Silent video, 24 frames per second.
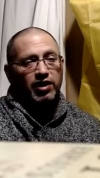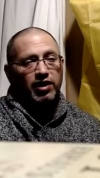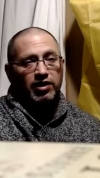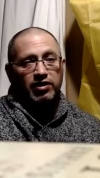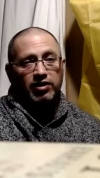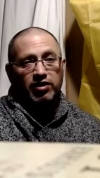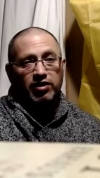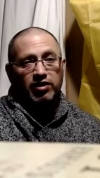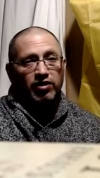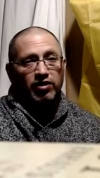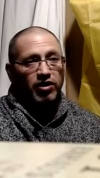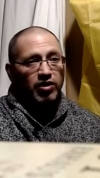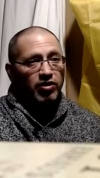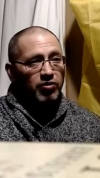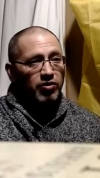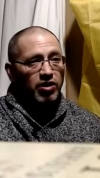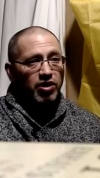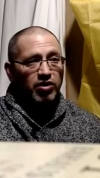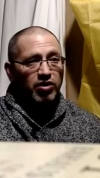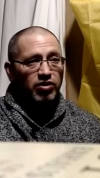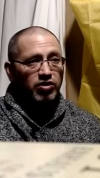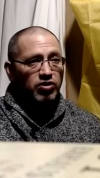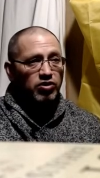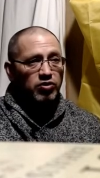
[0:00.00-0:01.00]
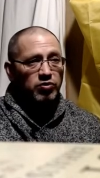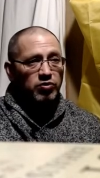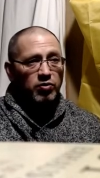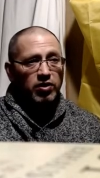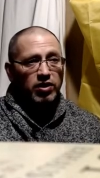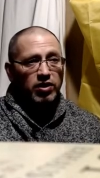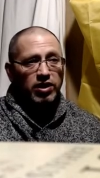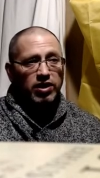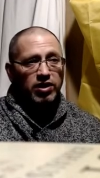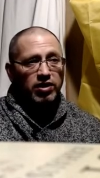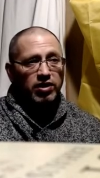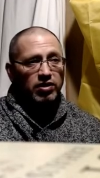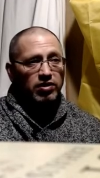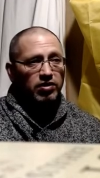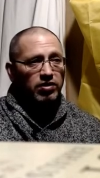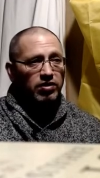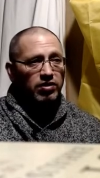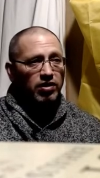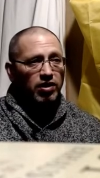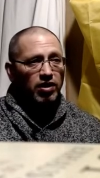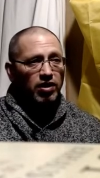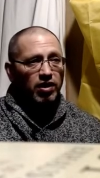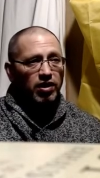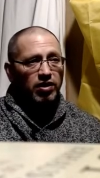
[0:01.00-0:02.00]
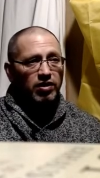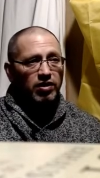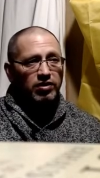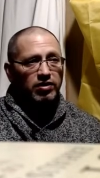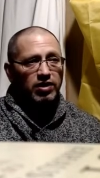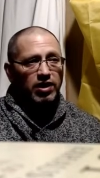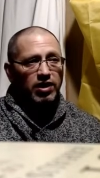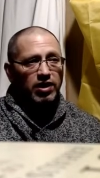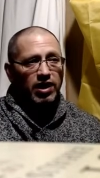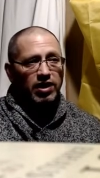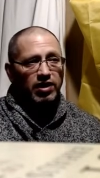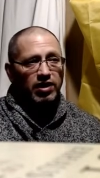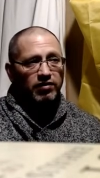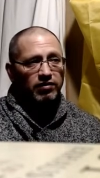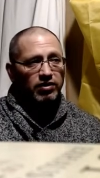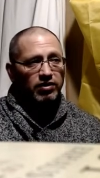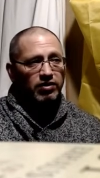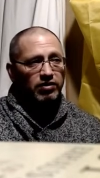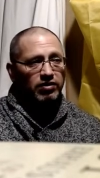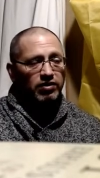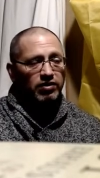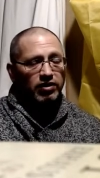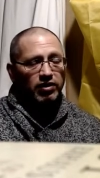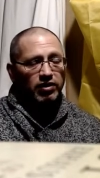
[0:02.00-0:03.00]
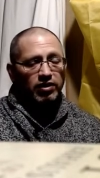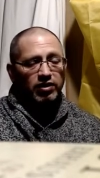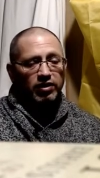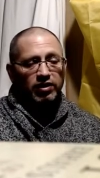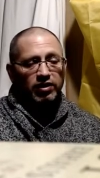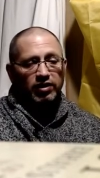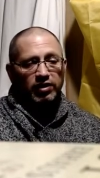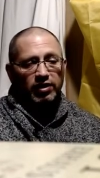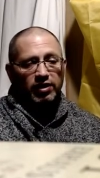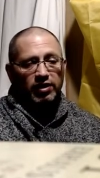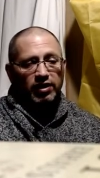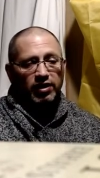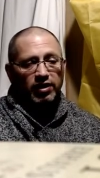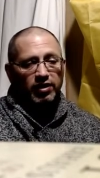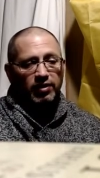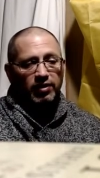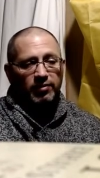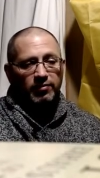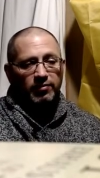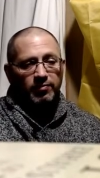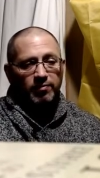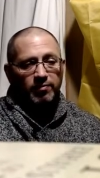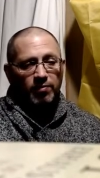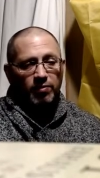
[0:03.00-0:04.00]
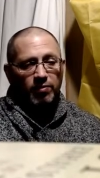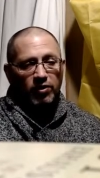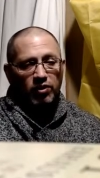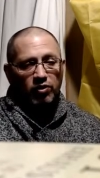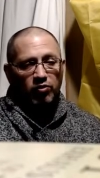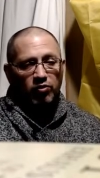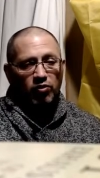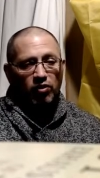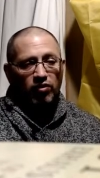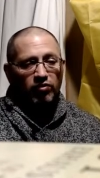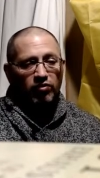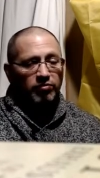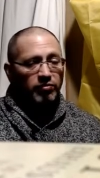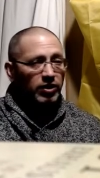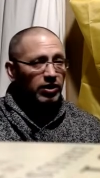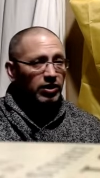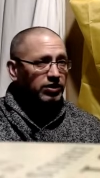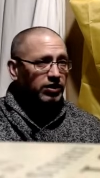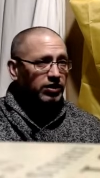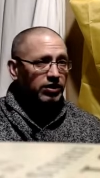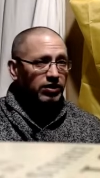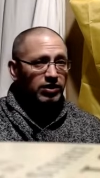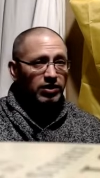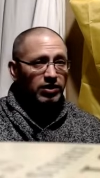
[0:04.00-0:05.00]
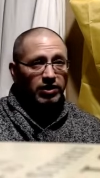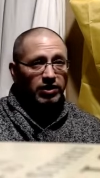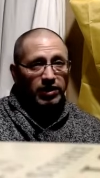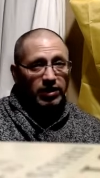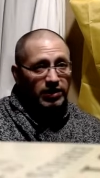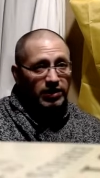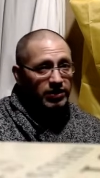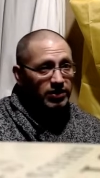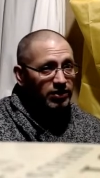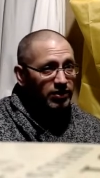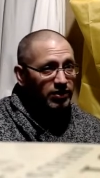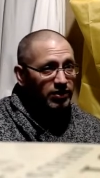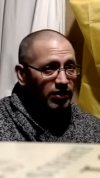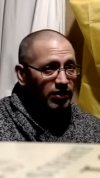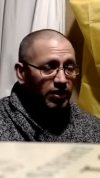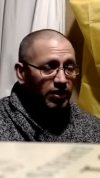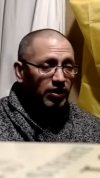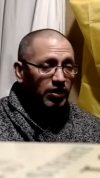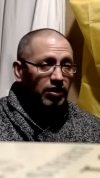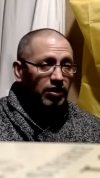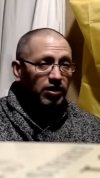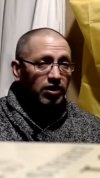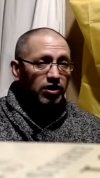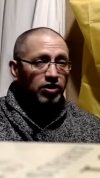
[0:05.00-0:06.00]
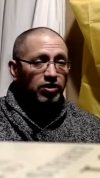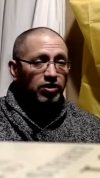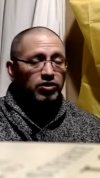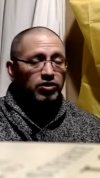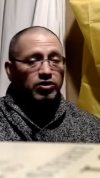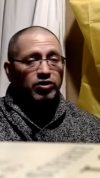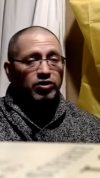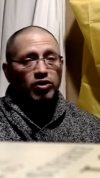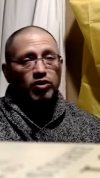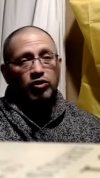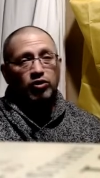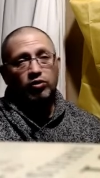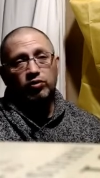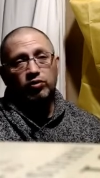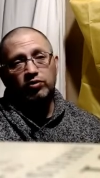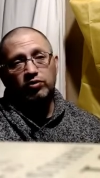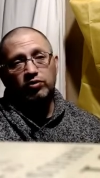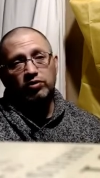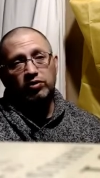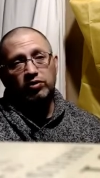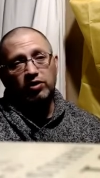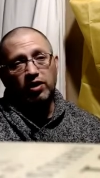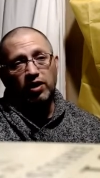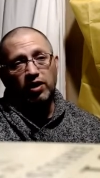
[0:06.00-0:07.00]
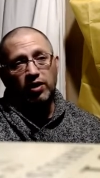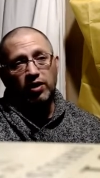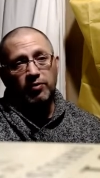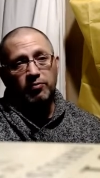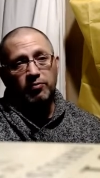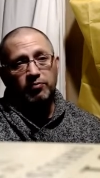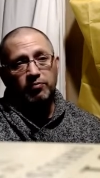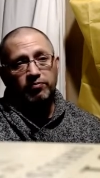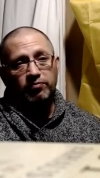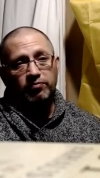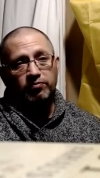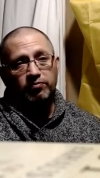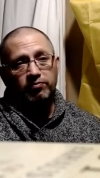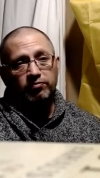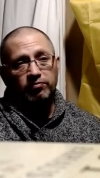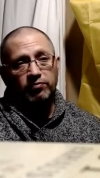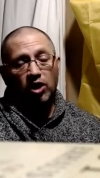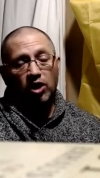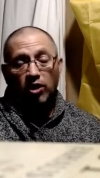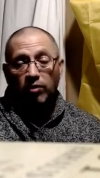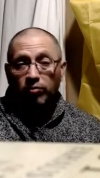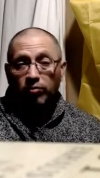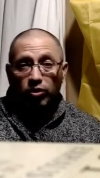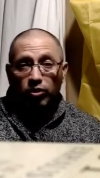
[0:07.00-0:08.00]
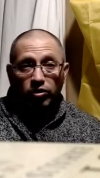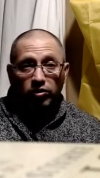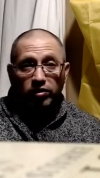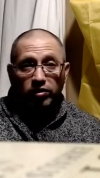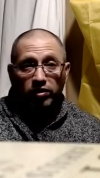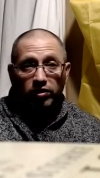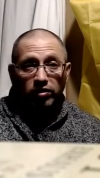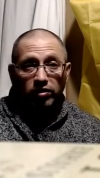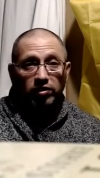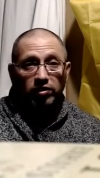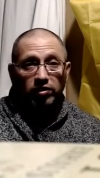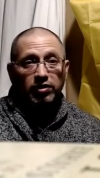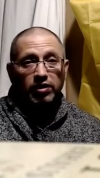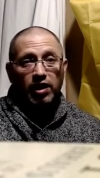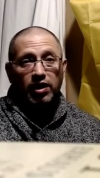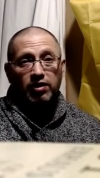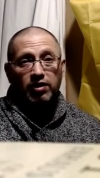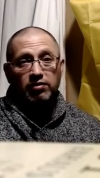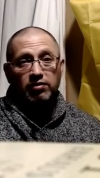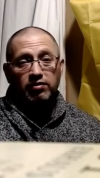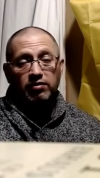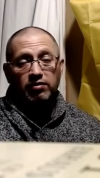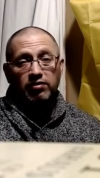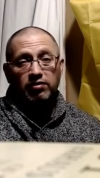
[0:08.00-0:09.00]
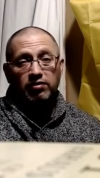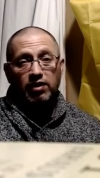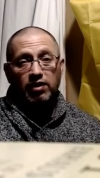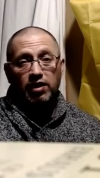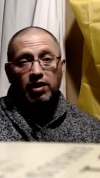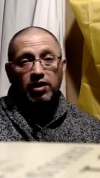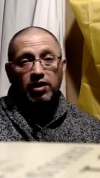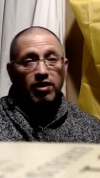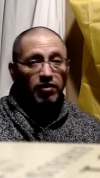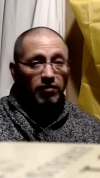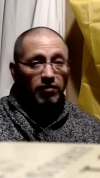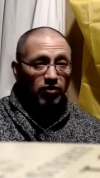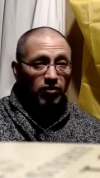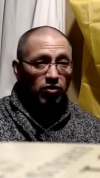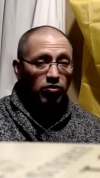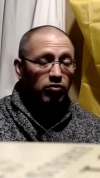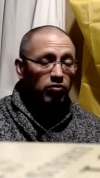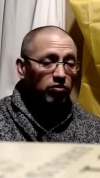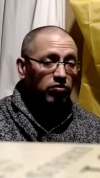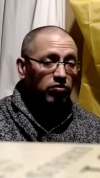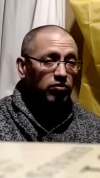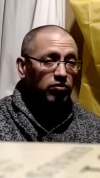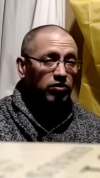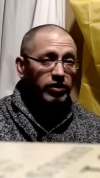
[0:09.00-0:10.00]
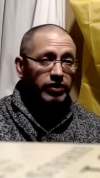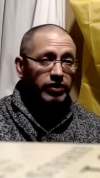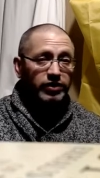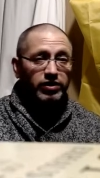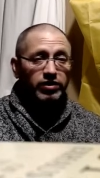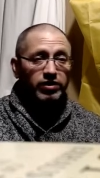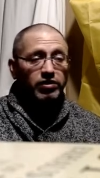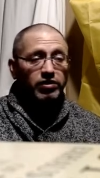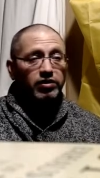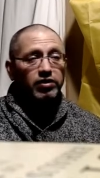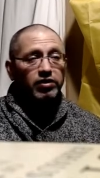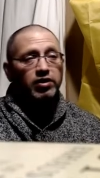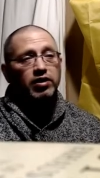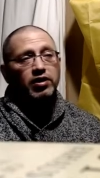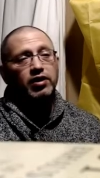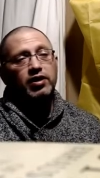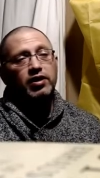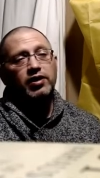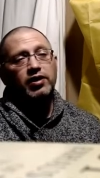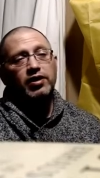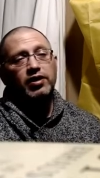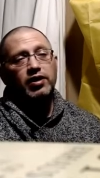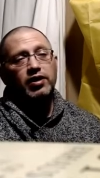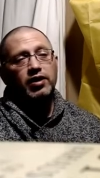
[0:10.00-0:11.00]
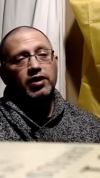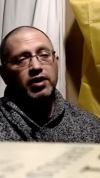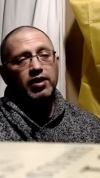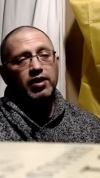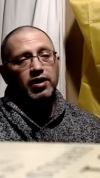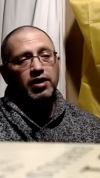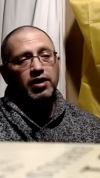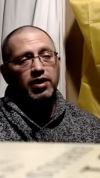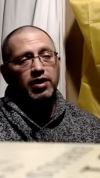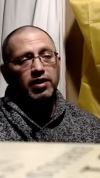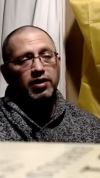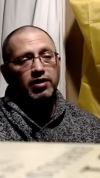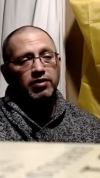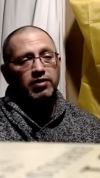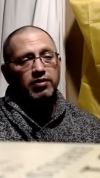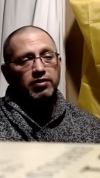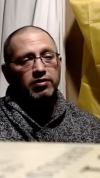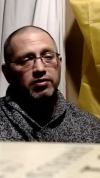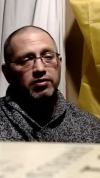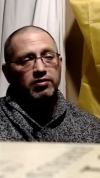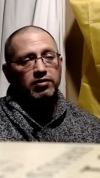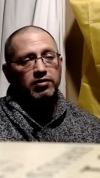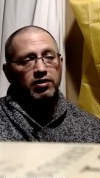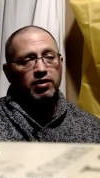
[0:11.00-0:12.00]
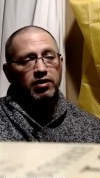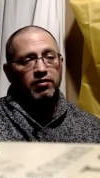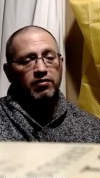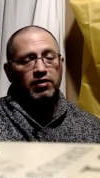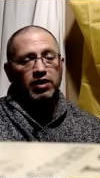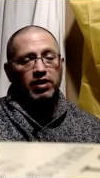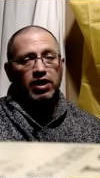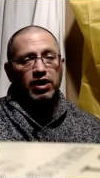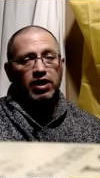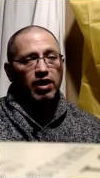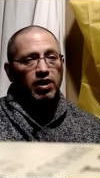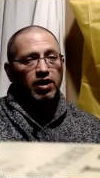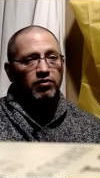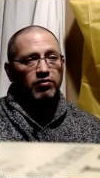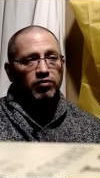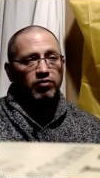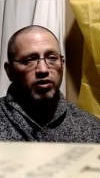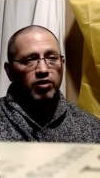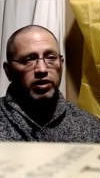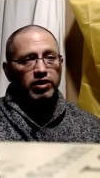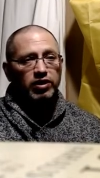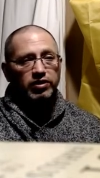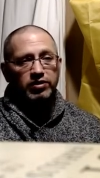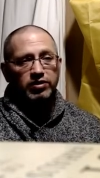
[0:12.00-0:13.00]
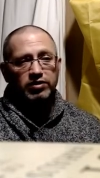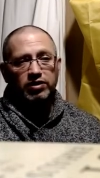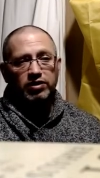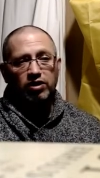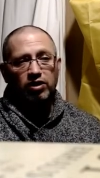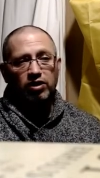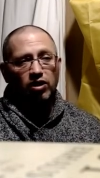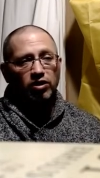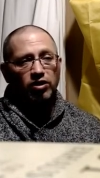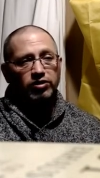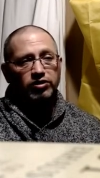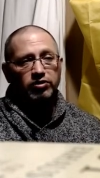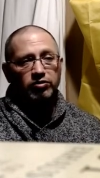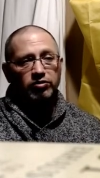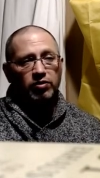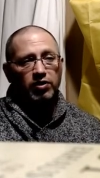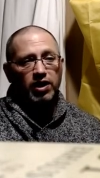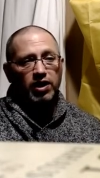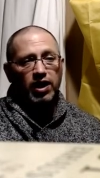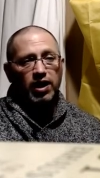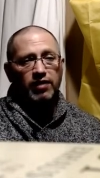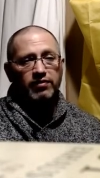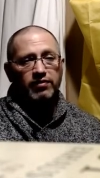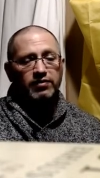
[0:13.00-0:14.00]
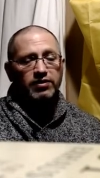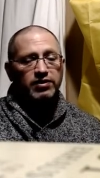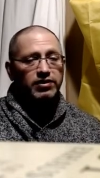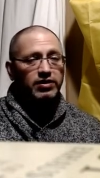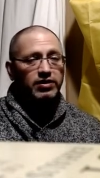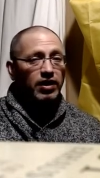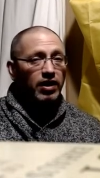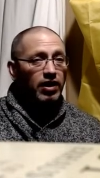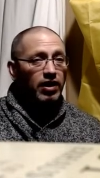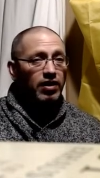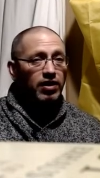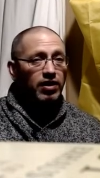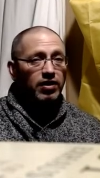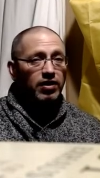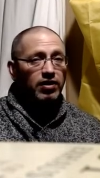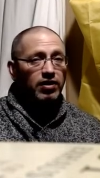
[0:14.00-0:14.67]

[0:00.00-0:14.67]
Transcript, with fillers: at nearly 320, uh, not even um, 12 months into this. So I'm humbled that any of you listen and give any kind of credence at all to what I have to say.